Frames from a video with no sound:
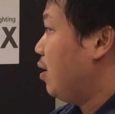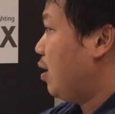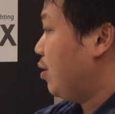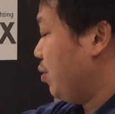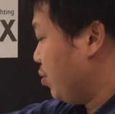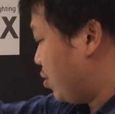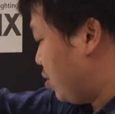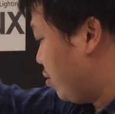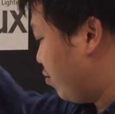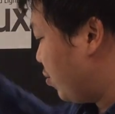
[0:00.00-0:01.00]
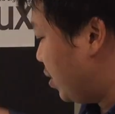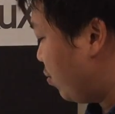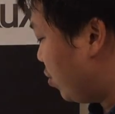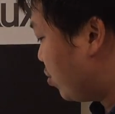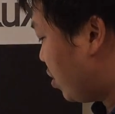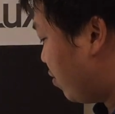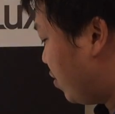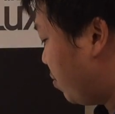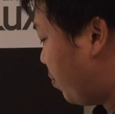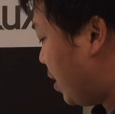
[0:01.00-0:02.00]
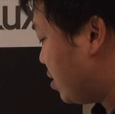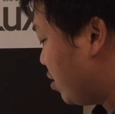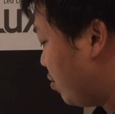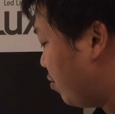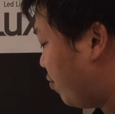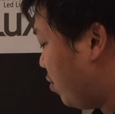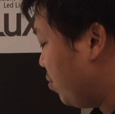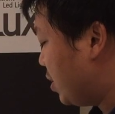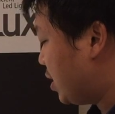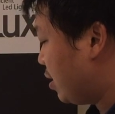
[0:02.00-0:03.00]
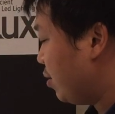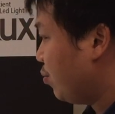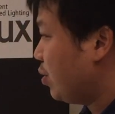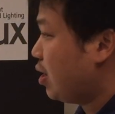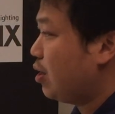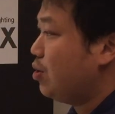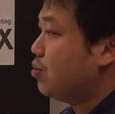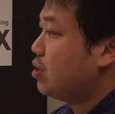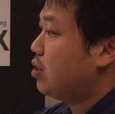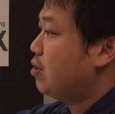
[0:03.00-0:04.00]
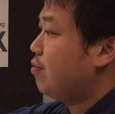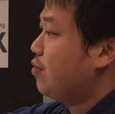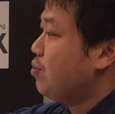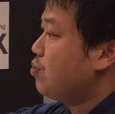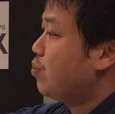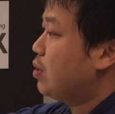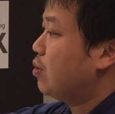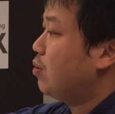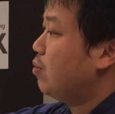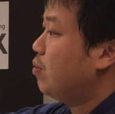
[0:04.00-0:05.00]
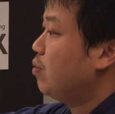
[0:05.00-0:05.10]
And also if we want to have a better uniformity, we can use the diffuse window.